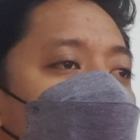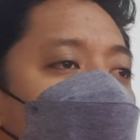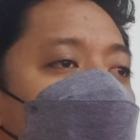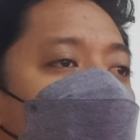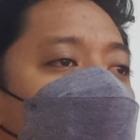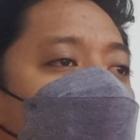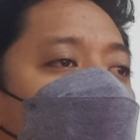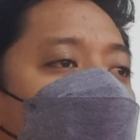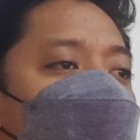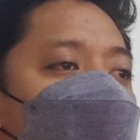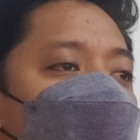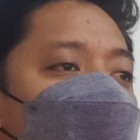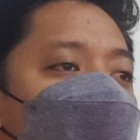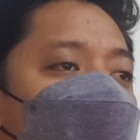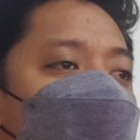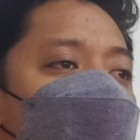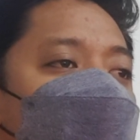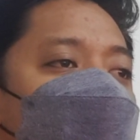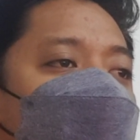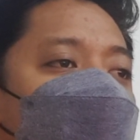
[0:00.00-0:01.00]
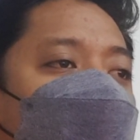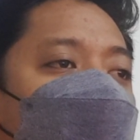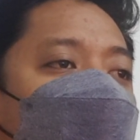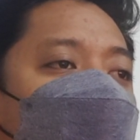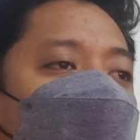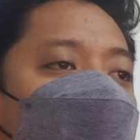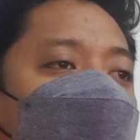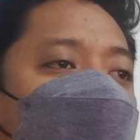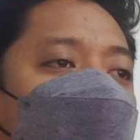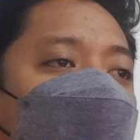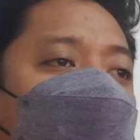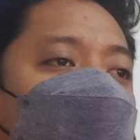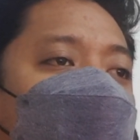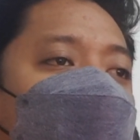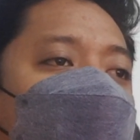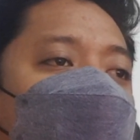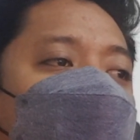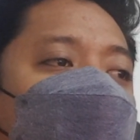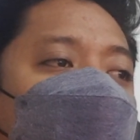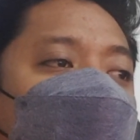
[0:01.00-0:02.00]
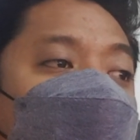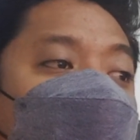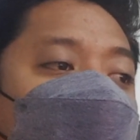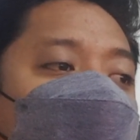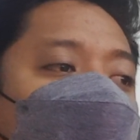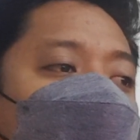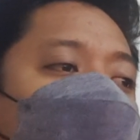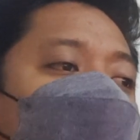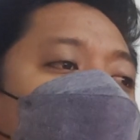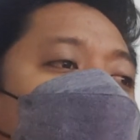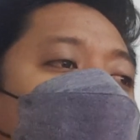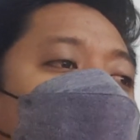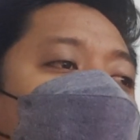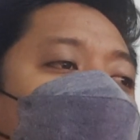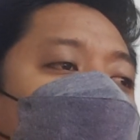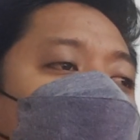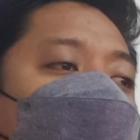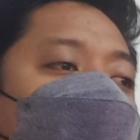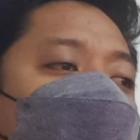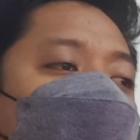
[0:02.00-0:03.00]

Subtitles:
and Children's Health Insurance Program.